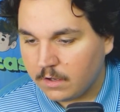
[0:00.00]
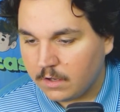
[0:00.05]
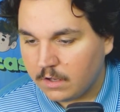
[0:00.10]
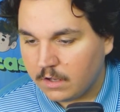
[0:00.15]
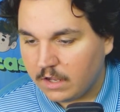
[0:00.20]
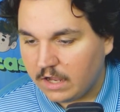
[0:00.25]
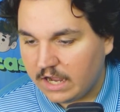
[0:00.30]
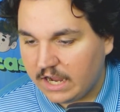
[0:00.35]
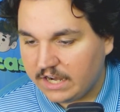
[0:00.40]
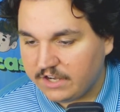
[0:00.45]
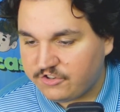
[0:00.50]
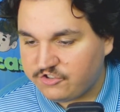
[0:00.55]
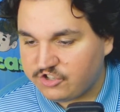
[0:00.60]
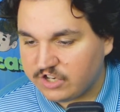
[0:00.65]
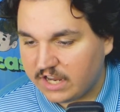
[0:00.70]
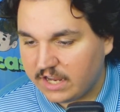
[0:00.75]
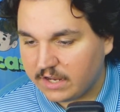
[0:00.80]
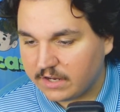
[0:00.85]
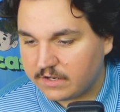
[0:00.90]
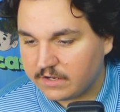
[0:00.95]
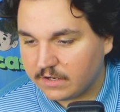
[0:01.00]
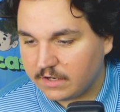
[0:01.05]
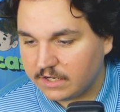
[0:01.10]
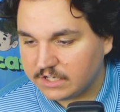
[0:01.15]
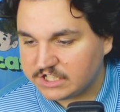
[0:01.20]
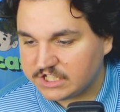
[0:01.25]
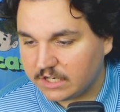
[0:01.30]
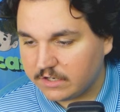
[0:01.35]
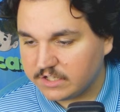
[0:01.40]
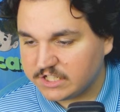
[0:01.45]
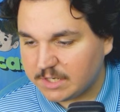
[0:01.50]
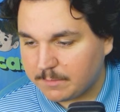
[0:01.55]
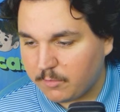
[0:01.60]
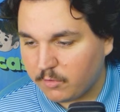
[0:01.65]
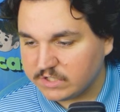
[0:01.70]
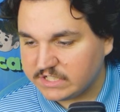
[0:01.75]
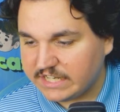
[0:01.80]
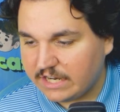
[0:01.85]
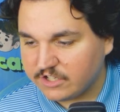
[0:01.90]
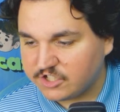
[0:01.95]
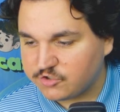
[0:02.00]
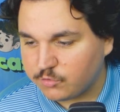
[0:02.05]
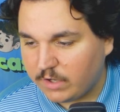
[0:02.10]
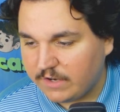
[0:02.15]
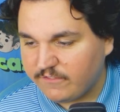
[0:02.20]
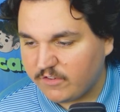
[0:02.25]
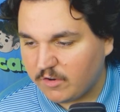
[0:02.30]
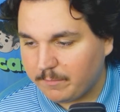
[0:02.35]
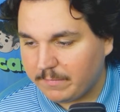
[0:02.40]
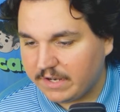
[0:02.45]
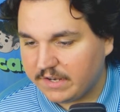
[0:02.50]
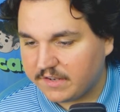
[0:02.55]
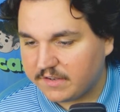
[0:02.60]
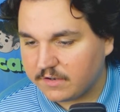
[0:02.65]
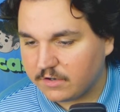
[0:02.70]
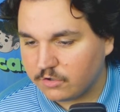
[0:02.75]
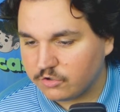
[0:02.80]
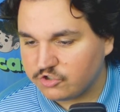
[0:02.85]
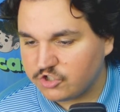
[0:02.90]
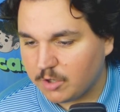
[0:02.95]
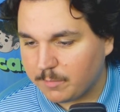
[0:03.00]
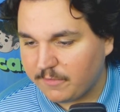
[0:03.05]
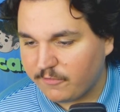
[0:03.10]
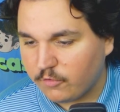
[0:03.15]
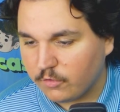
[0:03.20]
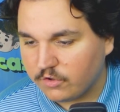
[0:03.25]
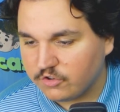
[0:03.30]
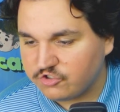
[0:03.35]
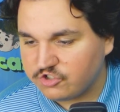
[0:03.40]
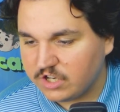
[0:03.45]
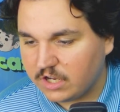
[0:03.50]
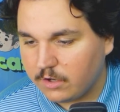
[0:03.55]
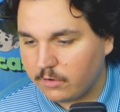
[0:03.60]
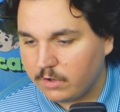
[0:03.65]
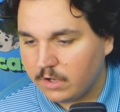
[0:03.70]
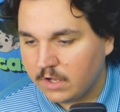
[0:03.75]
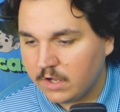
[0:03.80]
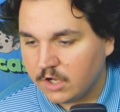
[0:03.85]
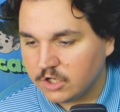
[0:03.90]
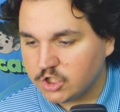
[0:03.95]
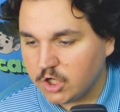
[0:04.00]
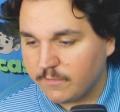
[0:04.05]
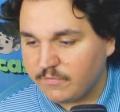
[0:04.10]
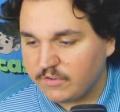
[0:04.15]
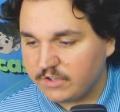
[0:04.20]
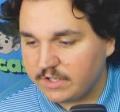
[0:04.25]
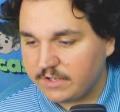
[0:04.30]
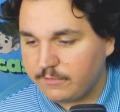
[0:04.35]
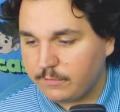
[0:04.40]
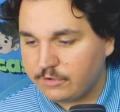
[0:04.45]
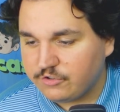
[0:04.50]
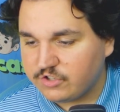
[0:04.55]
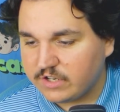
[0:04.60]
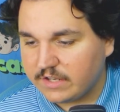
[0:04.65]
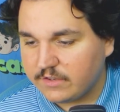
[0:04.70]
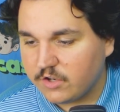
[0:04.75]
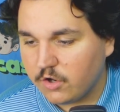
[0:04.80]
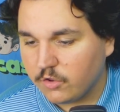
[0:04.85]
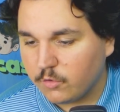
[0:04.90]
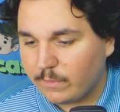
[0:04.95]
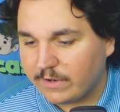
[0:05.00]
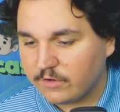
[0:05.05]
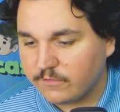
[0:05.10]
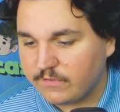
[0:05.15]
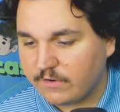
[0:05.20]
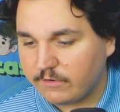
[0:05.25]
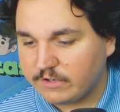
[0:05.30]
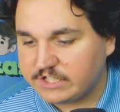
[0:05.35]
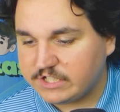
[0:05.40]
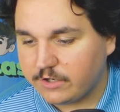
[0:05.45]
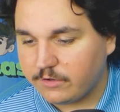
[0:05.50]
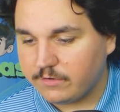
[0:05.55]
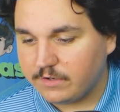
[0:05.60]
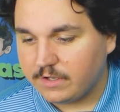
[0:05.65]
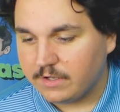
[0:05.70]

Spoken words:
I check. Stunt Ensemble was announced 25 minutes or so before the show, so hopefully we should know the winner very soon.